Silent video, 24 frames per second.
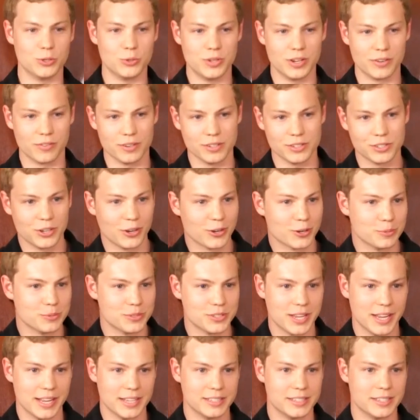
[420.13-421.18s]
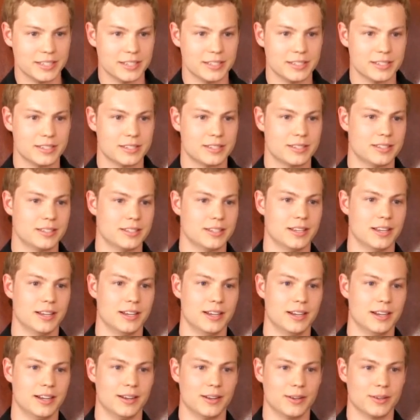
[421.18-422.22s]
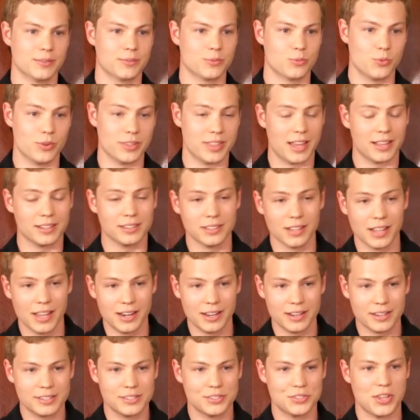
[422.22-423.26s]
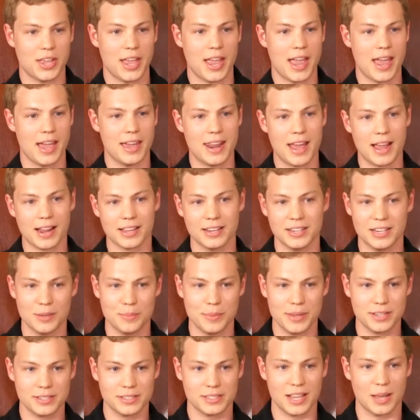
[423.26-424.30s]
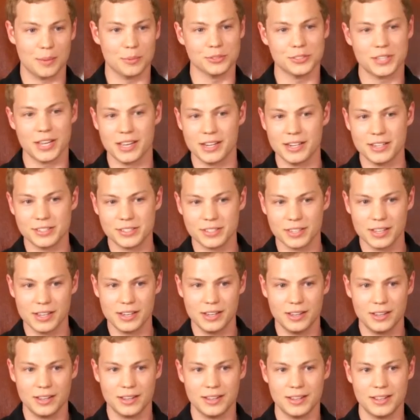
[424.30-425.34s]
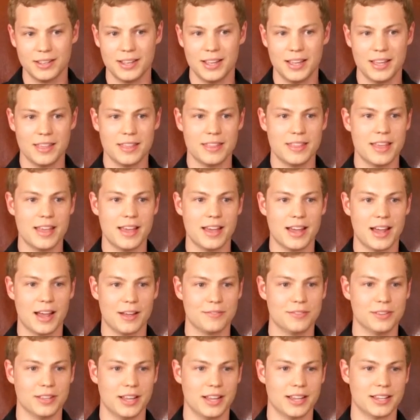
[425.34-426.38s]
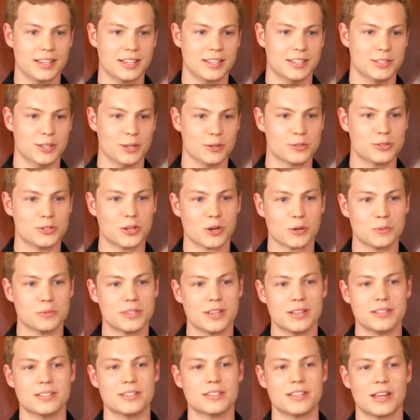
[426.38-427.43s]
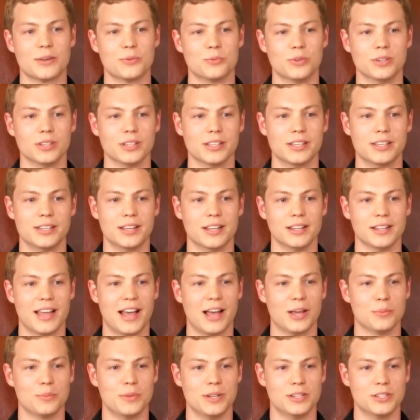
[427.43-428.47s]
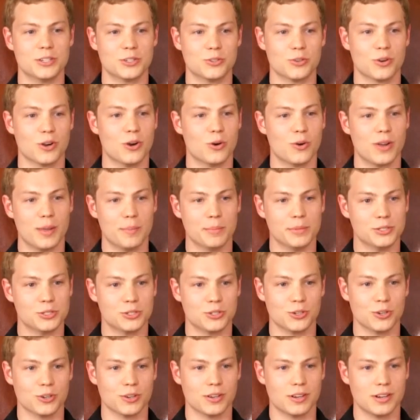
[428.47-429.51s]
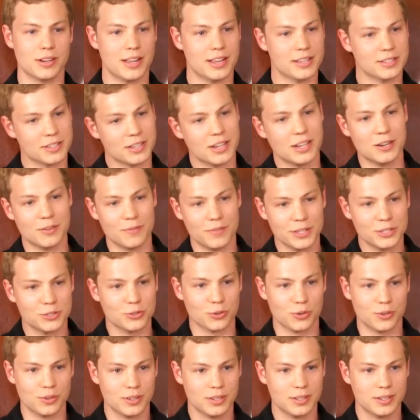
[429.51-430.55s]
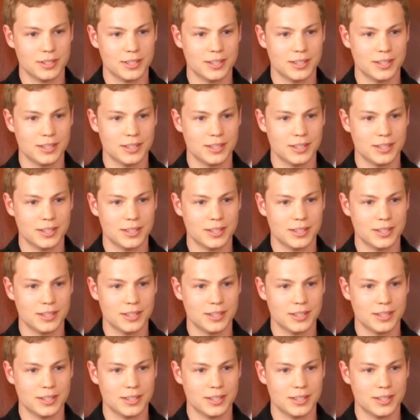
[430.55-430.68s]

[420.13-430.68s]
through different circumstances uh, with athletics and academics simultaneously, that I feel like those circumstances had really allowed me to grow and mature as an individual.